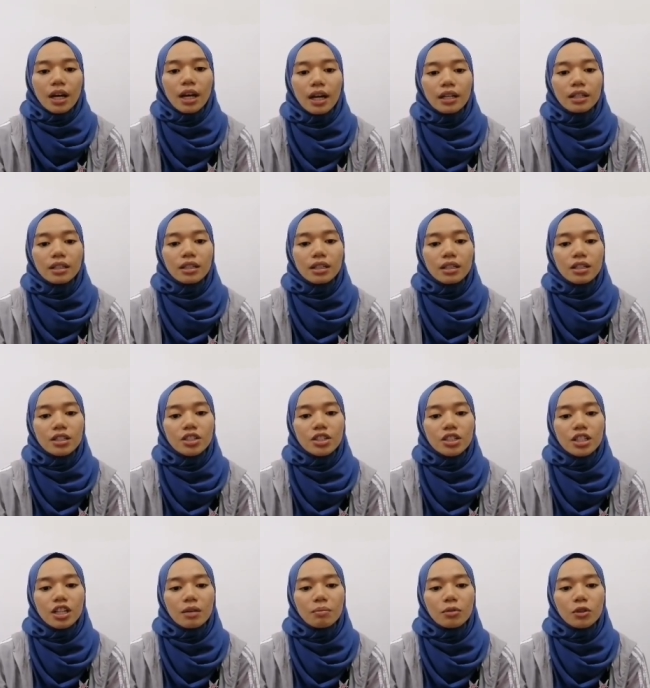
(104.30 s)
And the
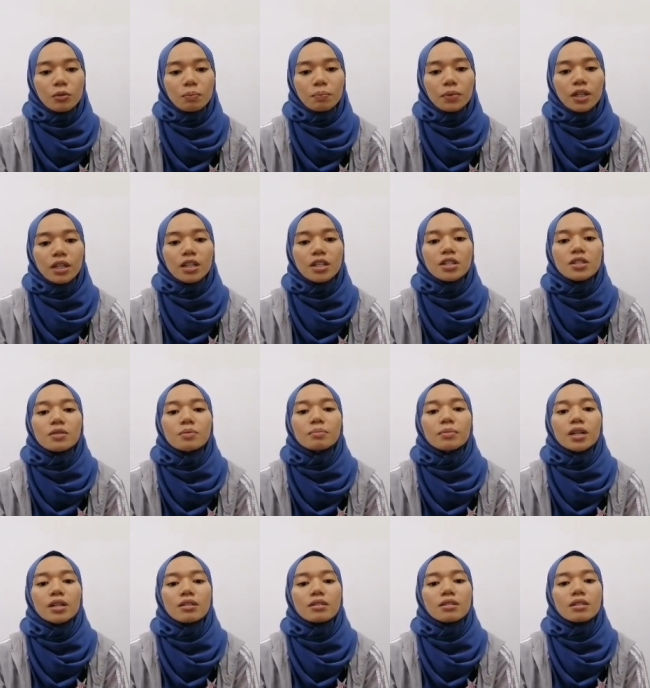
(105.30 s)
GWP is
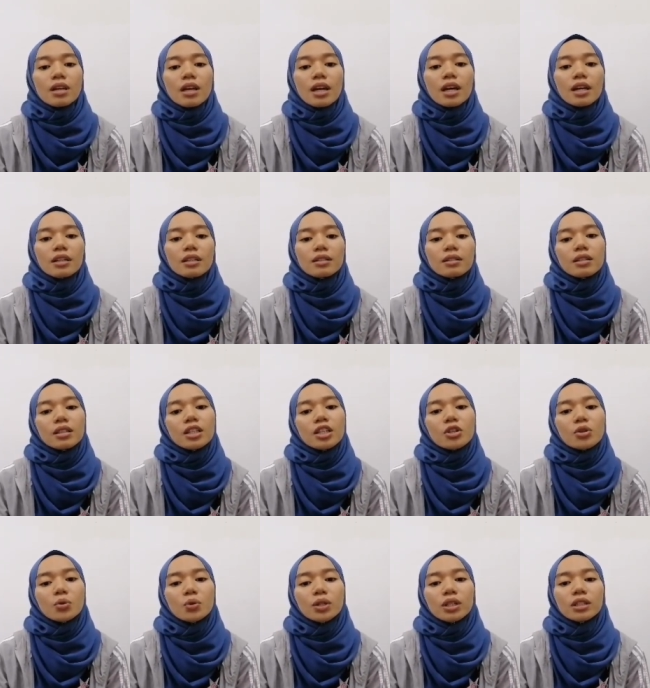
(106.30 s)
must at
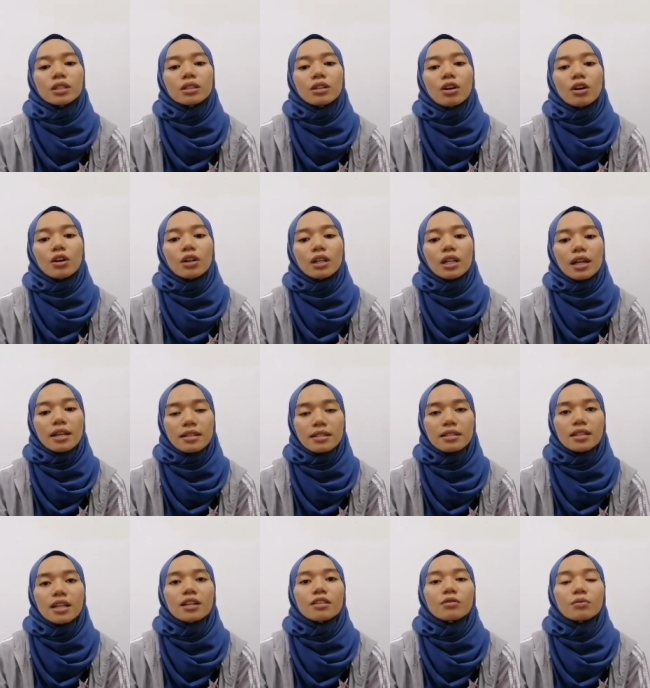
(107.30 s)
equal or
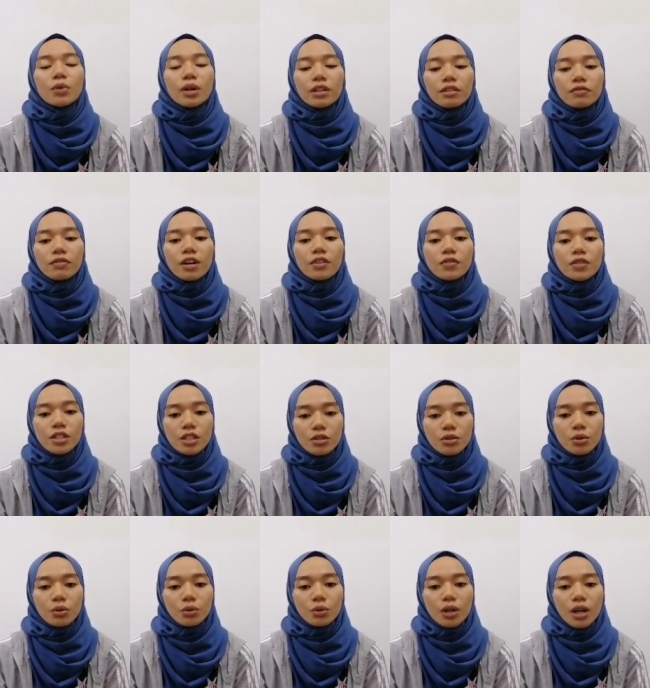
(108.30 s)
less than
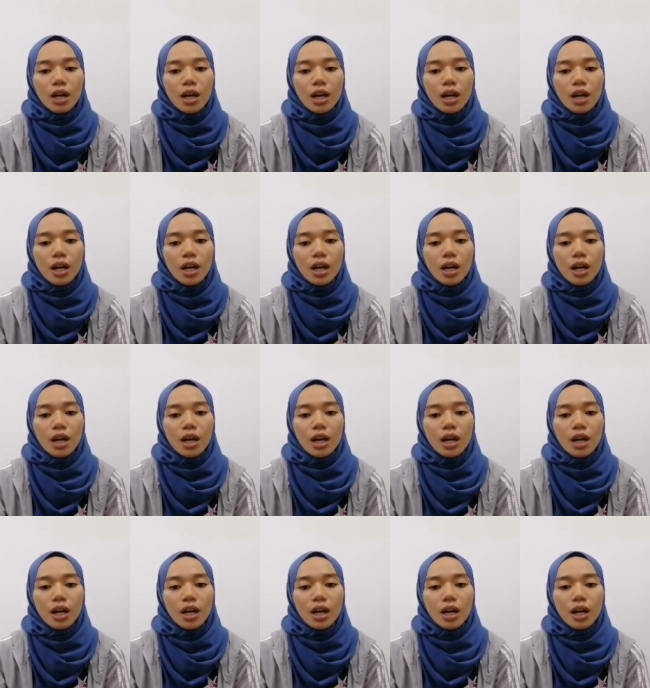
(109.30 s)
150.